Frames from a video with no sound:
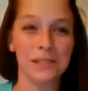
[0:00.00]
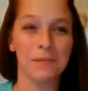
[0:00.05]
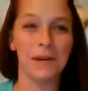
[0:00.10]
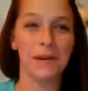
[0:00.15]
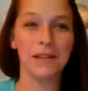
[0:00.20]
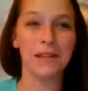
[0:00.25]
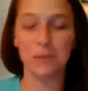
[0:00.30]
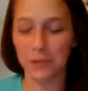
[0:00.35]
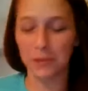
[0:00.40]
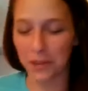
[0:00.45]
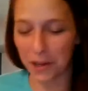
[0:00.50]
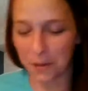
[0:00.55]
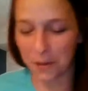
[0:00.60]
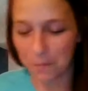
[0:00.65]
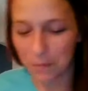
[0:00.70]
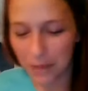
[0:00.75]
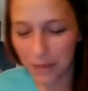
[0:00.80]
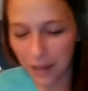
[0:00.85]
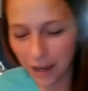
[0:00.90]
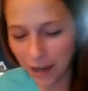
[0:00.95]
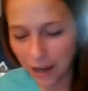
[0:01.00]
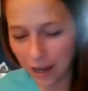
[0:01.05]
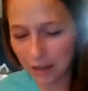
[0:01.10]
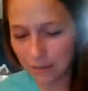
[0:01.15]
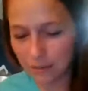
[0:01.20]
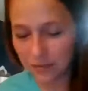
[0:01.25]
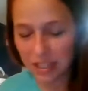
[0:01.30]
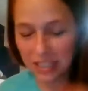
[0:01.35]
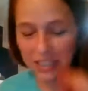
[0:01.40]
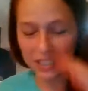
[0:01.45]
as possible though.
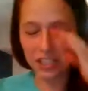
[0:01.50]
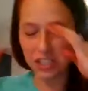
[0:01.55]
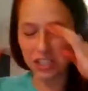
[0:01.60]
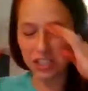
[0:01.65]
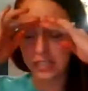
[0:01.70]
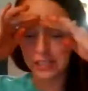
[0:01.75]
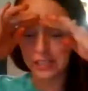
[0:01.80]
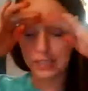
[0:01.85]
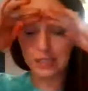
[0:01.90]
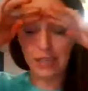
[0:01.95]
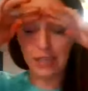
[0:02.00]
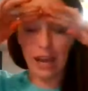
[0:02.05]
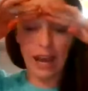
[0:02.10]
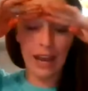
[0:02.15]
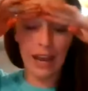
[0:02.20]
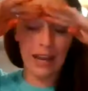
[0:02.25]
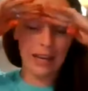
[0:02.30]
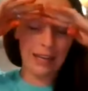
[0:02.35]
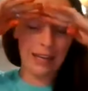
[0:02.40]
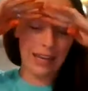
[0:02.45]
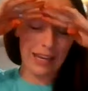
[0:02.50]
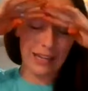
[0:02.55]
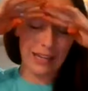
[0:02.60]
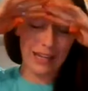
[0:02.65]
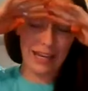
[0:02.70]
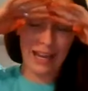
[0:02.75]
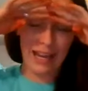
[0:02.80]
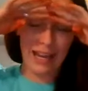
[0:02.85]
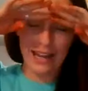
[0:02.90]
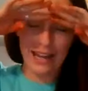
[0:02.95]
This is just,
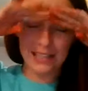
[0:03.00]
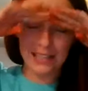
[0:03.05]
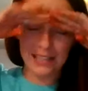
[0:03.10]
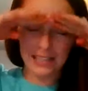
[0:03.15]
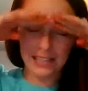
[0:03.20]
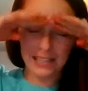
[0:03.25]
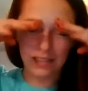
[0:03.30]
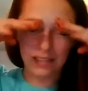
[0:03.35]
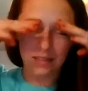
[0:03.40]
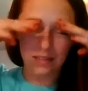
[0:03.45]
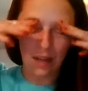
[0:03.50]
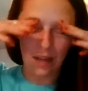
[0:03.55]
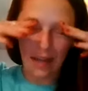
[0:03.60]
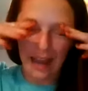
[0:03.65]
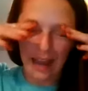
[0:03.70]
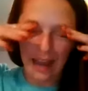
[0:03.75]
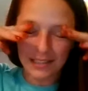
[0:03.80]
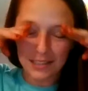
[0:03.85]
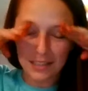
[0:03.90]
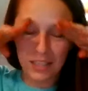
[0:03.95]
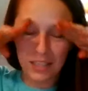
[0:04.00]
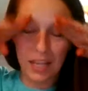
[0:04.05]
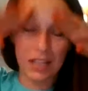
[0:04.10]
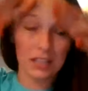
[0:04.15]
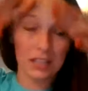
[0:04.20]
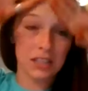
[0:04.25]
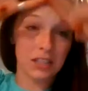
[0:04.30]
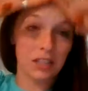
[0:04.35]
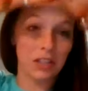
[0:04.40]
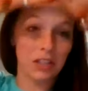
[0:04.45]
Candy asks
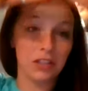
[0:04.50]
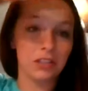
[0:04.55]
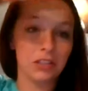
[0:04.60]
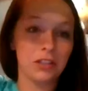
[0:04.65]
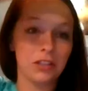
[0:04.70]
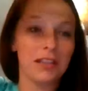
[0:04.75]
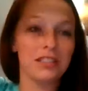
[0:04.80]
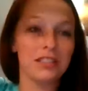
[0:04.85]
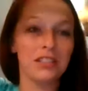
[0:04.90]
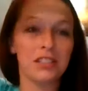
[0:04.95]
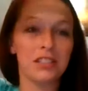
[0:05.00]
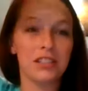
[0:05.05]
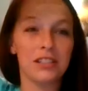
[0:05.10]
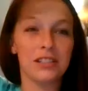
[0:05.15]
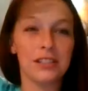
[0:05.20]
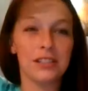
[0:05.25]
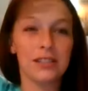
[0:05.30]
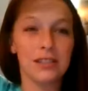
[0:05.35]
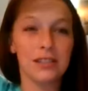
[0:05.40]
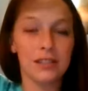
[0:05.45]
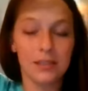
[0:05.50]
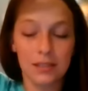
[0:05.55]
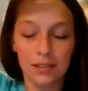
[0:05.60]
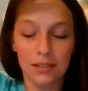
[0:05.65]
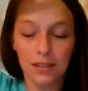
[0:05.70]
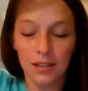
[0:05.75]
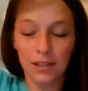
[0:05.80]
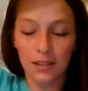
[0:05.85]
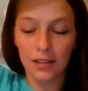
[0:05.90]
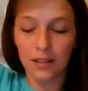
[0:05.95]
us, her directors,
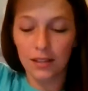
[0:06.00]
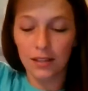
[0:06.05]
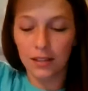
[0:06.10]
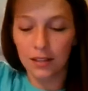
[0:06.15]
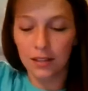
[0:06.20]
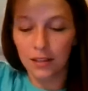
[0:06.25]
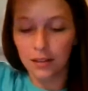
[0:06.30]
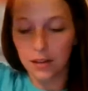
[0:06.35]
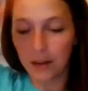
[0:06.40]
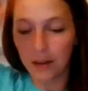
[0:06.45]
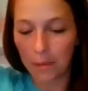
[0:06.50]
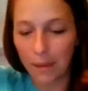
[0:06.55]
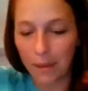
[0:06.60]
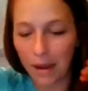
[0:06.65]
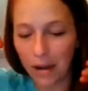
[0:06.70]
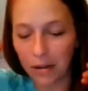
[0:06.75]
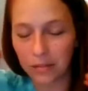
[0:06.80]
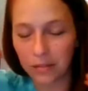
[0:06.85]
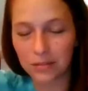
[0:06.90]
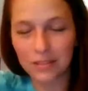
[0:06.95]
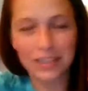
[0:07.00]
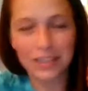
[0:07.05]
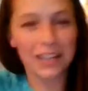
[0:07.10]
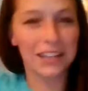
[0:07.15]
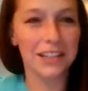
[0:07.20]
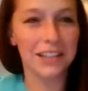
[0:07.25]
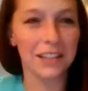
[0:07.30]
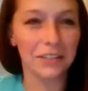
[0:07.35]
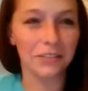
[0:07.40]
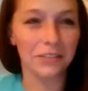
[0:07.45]
about
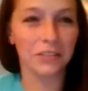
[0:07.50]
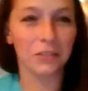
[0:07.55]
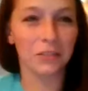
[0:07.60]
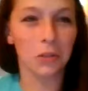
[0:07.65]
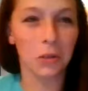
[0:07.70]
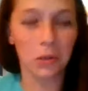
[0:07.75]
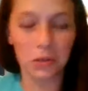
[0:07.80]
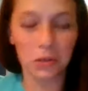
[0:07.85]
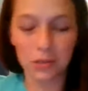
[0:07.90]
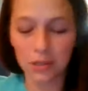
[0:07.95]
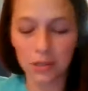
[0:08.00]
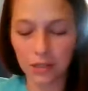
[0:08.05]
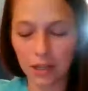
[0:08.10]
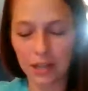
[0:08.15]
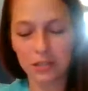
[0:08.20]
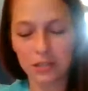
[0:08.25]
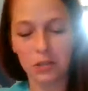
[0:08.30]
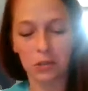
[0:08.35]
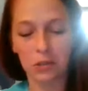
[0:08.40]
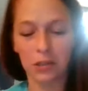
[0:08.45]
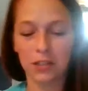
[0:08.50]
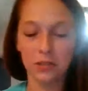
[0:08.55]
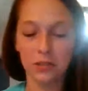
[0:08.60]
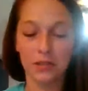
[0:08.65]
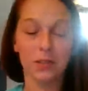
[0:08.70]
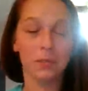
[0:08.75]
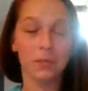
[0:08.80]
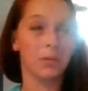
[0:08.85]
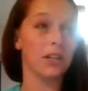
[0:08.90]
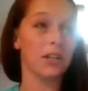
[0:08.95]
taking different roles, and I told her I'd do
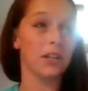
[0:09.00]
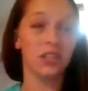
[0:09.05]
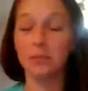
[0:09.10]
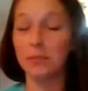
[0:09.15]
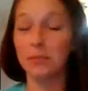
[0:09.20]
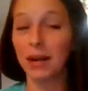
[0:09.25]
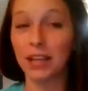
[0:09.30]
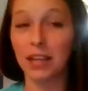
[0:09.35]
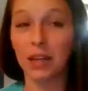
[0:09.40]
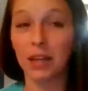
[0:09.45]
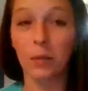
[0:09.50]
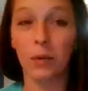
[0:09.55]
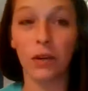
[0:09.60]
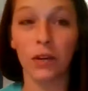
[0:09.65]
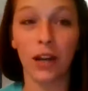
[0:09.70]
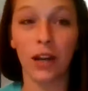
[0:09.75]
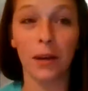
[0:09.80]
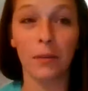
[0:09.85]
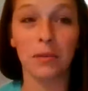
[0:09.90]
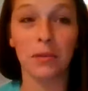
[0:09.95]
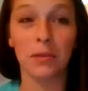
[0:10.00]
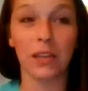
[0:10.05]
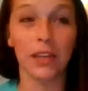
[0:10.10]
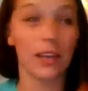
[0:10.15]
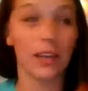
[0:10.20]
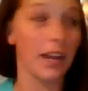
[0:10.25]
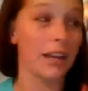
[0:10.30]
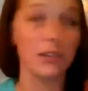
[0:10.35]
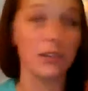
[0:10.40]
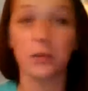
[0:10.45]
inspiration. My kid woke up,
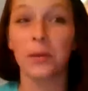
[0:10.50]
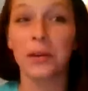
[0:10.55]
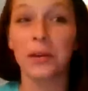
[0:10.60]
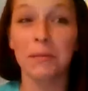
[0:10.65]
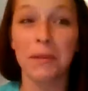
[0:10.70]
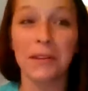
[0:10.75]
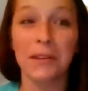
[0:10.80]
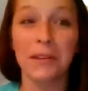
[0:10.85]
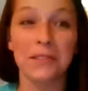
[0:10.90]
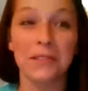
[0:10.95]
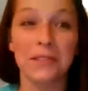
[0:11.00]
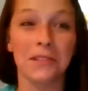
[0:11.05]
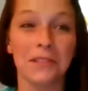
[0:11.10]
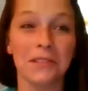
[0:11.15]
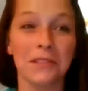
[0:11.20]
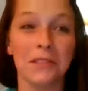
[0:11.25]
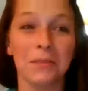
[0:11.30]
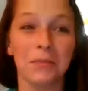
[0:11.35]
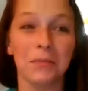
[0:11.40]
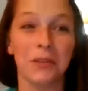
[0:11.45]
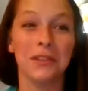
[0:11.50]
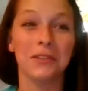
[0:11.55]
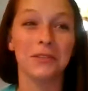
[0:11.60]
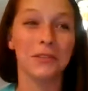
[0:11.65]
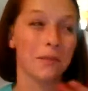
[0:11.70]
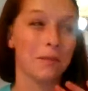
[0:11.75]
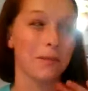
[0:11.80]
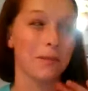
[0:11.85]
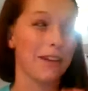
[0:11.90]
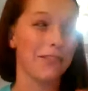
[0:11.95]
he ate 20 melatonin this morning,
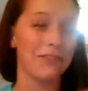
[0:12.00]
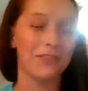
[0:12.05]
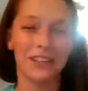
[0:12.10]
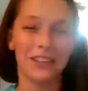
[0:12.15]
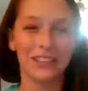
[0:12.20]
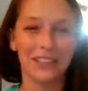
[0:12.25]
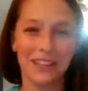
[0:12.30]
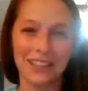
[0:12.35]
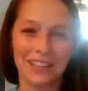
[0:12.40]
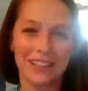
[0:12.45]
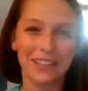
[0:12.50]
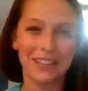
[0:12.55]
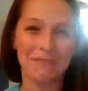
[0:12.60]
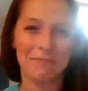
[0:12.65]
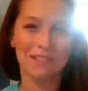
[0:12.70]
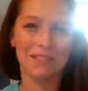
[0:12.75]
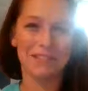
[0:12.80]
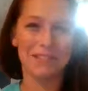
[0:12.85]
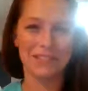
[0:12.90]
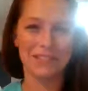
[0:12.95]
so I've been having to keep a